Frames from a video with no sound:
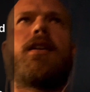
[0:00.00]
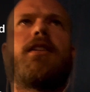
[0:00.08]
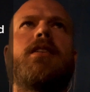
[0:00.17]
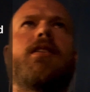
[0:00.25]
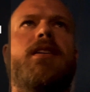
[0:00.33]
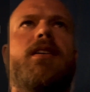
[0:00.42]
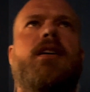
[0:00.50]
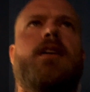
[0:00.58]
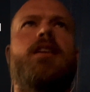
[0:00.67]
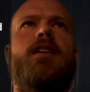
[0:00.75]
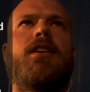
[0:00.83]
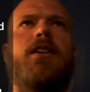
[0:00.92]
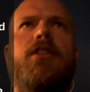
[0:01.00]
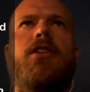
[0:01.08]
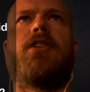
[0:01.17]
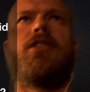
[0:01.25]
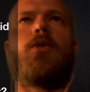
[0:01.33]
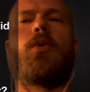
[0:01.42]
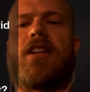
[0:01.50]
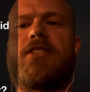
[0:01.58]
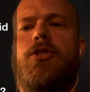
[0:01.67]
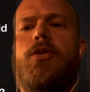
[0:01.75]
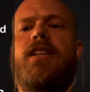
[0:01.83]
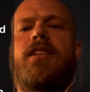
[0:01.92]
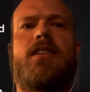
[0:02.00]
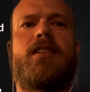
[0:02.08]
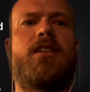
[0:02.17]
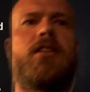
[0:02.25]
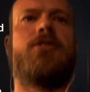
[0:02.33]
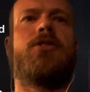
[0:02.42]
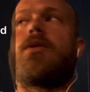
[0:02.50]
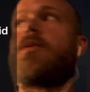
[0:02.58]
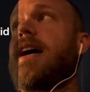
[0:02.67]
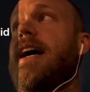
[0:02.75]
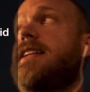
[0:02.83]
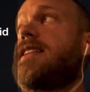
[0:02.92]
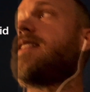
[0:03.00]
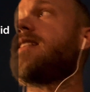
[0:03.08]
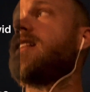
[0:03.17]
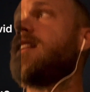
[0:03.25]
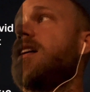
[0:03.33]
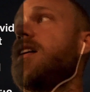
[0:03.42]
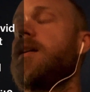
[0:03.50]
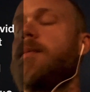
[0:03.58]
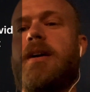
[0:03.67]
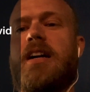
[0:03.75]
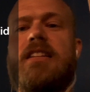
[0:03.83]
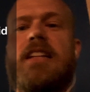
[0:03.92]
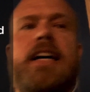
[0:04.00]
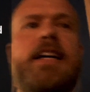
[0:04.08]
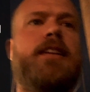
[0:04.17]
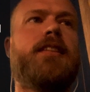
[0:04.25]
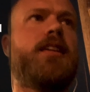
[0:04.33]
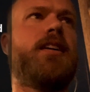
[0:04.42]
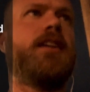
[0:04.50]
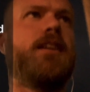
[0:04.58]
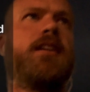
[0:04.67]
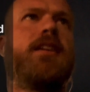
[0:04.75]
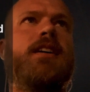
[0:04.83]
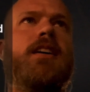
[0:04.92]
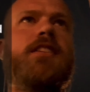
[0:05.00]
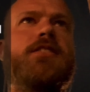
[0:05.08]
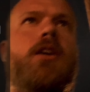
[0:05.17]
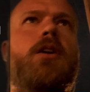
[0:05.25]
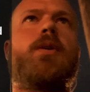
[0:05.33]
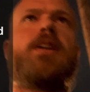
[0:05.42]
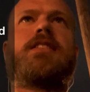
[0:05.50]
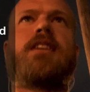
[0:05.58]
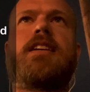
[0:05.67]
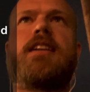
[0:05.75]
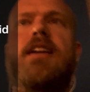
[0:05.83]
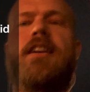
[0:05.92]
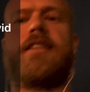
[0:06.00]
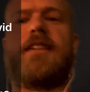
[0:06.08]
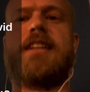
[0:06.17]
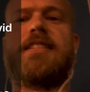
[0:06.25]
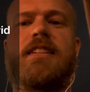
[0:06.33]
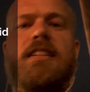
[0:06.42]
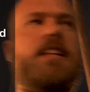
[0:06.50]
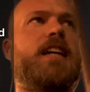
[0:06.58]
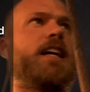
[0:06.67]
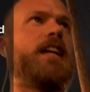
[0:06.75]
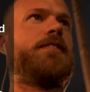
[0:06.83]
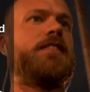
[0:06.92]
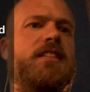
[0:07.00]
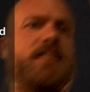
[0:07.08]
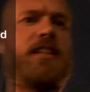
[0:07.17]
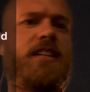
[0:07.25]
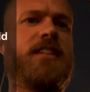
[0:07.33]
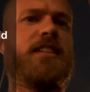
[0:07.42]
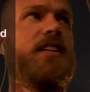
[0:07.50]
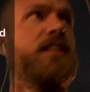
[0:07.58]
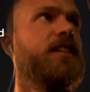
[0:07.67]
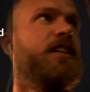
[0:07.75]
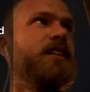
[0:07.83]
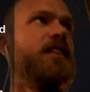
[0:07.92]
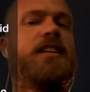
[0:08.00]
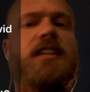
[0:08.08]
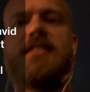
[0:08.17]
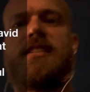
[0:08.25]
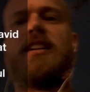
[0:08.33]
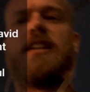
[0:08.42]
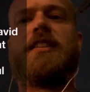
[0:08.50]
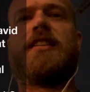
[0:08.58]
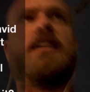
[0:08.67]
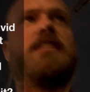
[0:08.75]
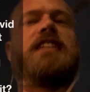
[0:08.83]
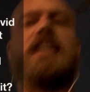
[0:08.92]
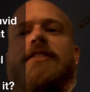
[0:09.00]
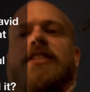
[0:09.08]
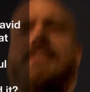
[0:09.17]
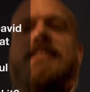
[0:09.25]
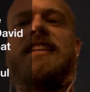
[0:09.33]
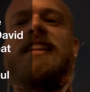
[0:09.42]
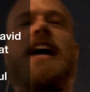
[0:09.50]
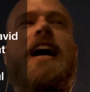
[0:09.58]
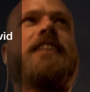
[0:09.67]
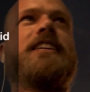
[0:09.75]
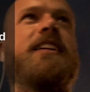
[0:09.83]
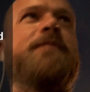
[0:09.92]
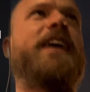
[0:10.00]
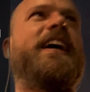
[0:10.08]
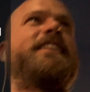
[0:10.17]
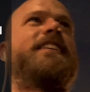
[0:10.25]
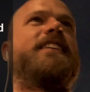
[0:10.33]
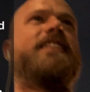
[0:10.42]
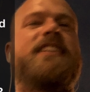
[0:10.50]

to do it right. But Goliath, he's always going to get arrogant. He's going to laugh. He's going to think David's not going to make it.